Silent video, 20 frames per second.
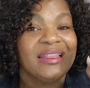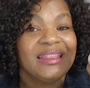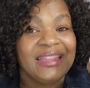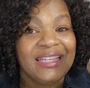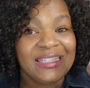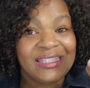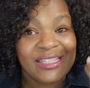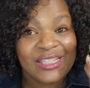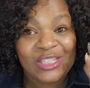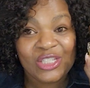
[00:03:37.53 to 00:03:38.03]

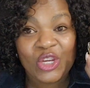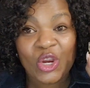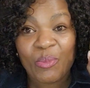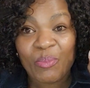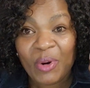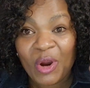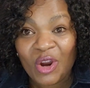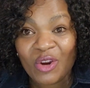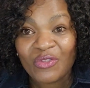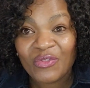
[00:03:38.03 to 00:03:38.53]
this is your
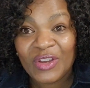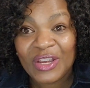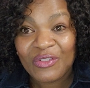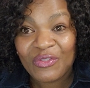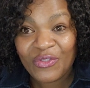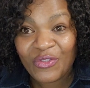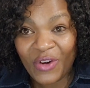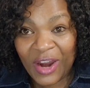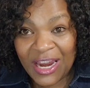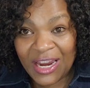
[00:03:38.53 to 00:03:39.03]
perfect
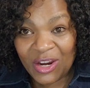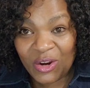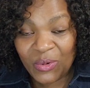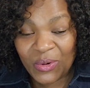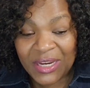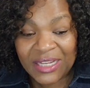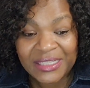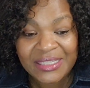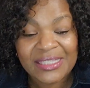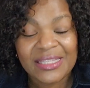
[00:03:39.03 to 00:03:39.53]

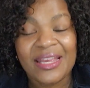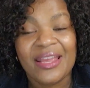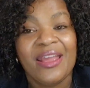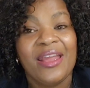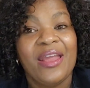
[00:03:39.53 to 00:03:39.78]
fragrance